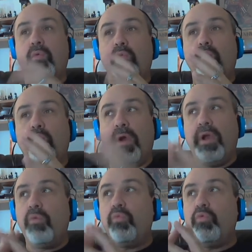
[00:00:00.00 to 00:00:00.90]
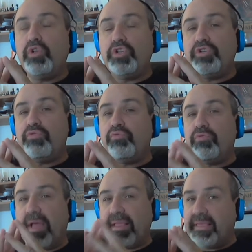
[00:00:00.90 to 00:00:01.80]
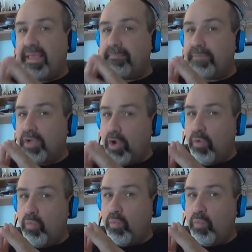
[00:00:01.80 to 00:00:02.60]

where would you let them go